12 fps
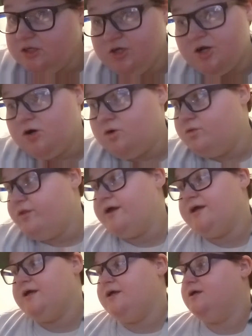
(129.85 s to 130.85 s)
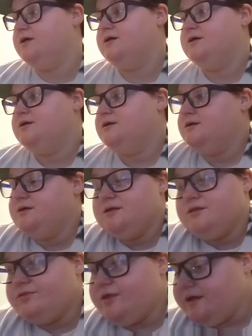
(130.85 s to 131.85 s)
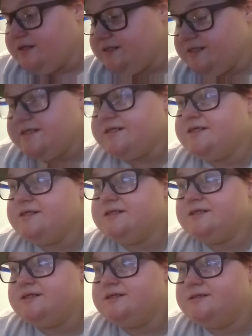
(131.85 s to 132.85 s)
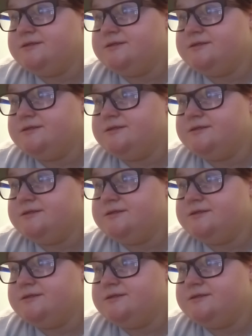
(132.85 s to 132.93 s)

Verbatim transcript: You know they they did